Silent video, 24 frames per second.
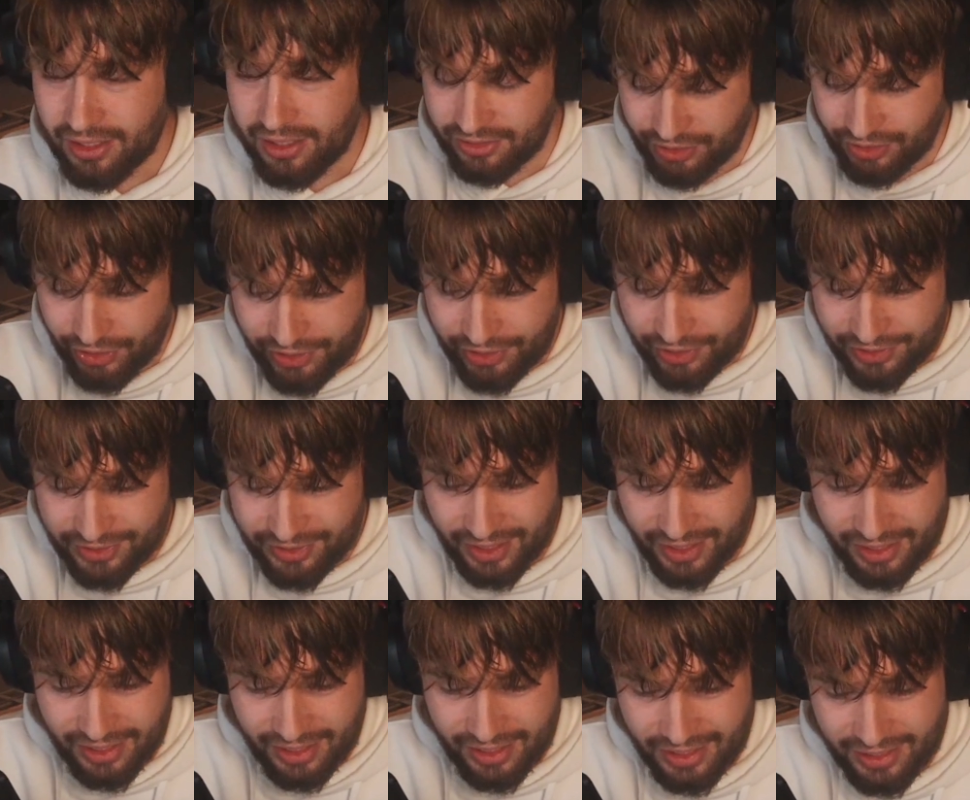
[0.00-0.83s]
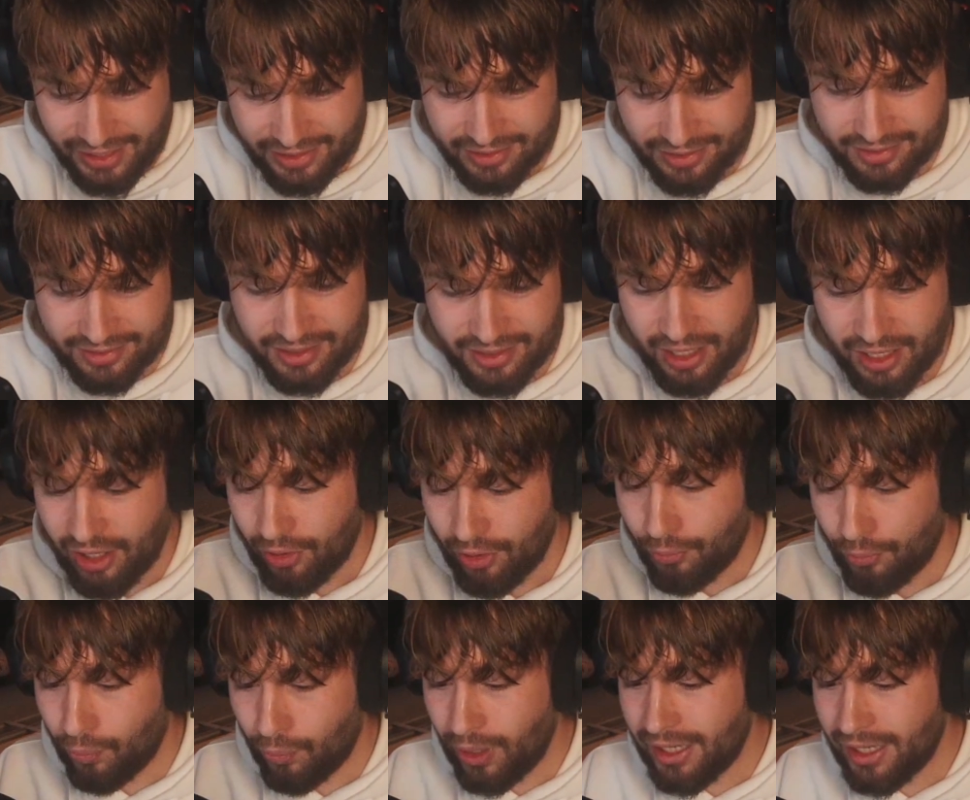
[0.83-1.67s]
The other thing is,
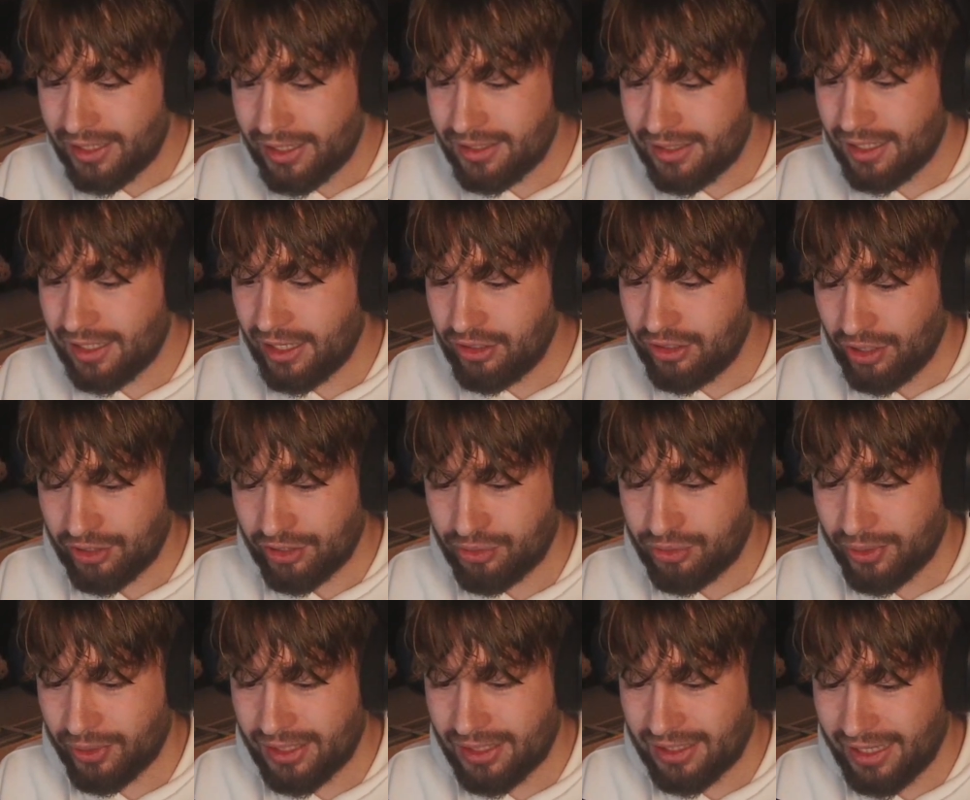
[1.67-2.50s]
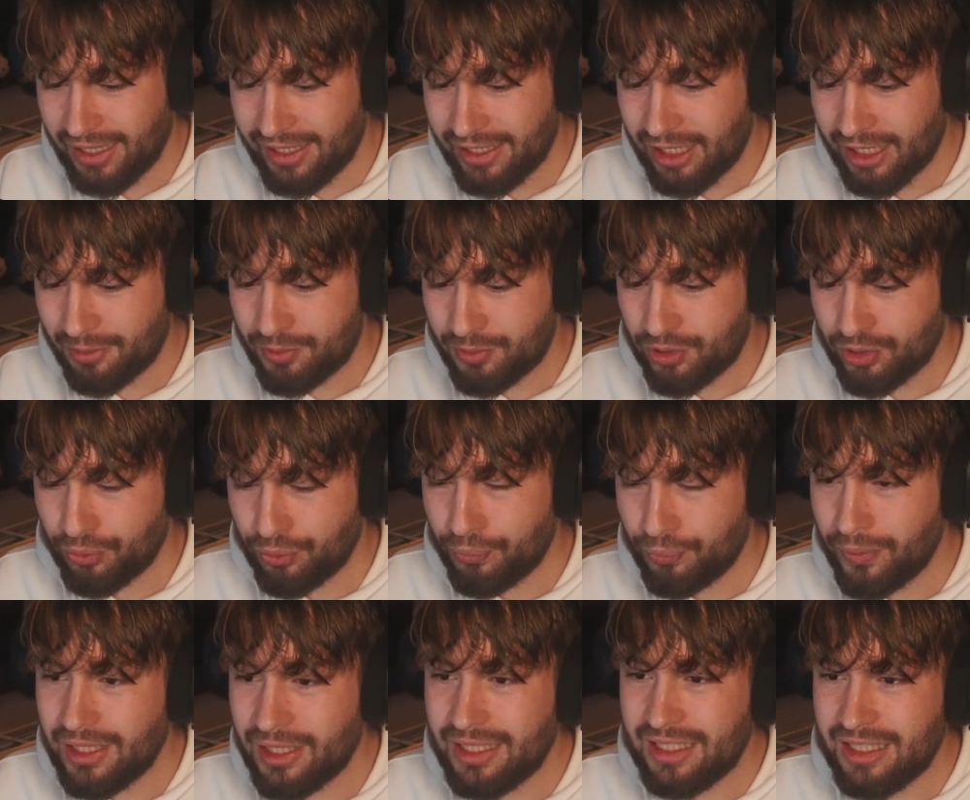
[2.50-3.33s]
when you're doing lineups, you
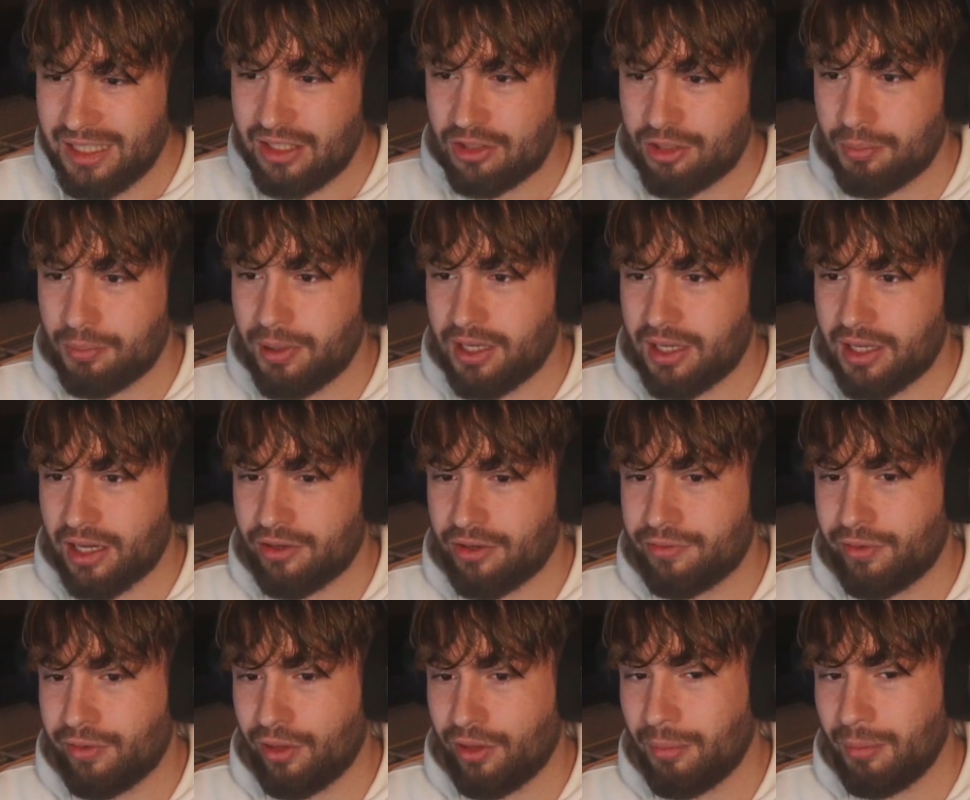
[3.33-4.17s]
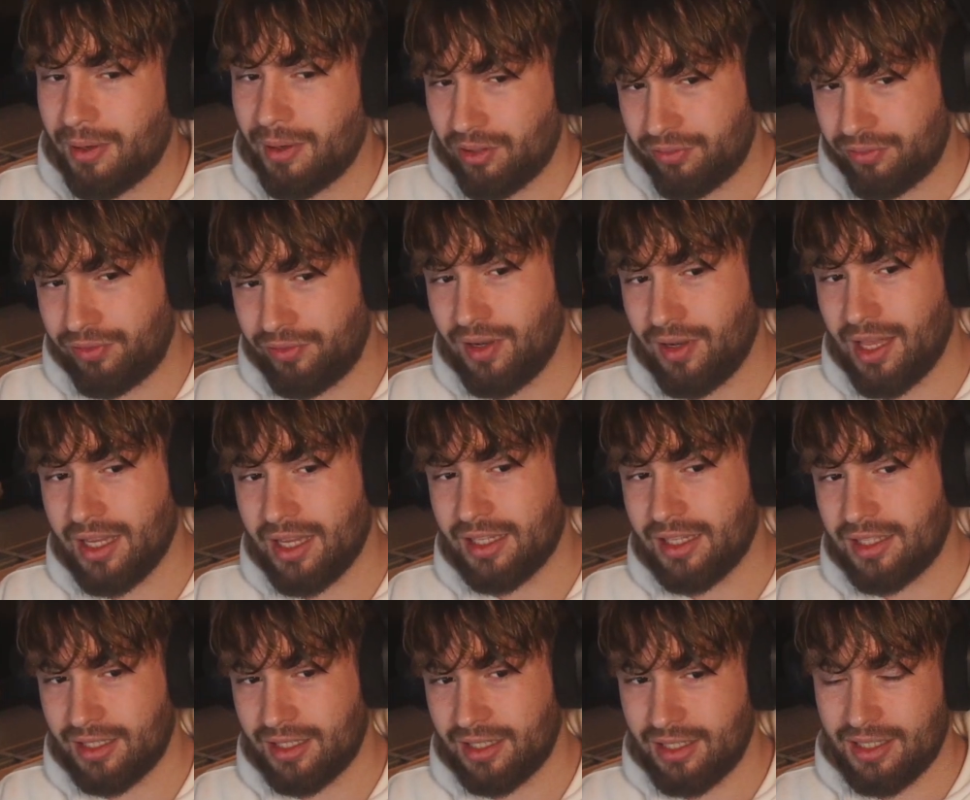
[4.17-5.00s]
really need to be careful about
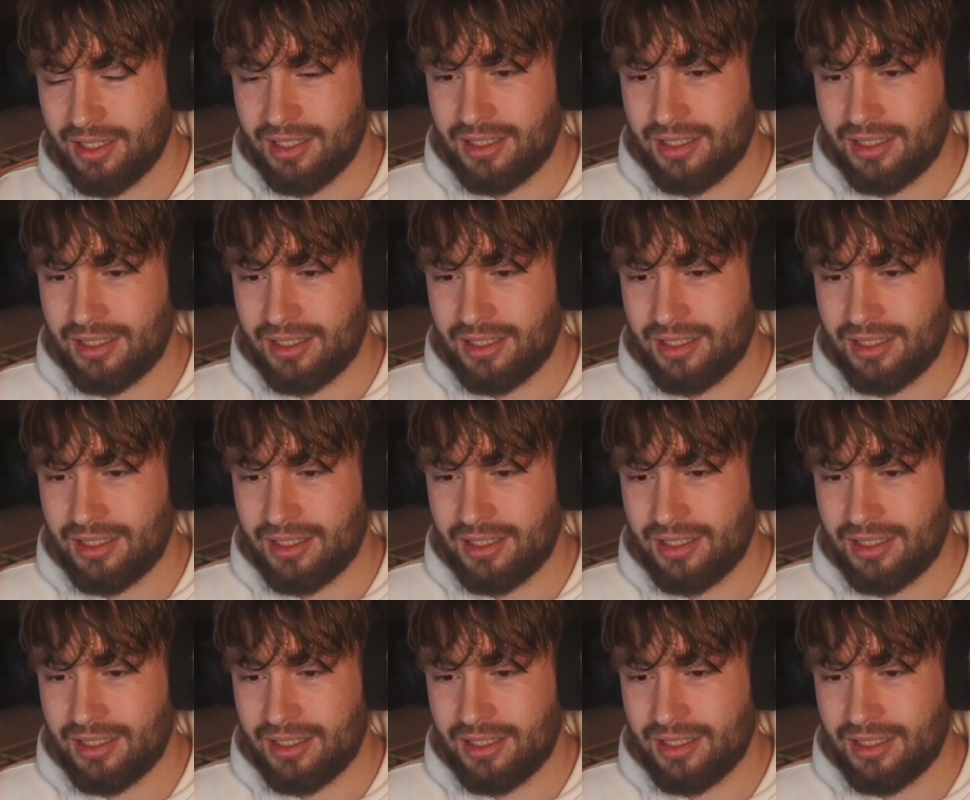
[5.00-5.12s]
flank.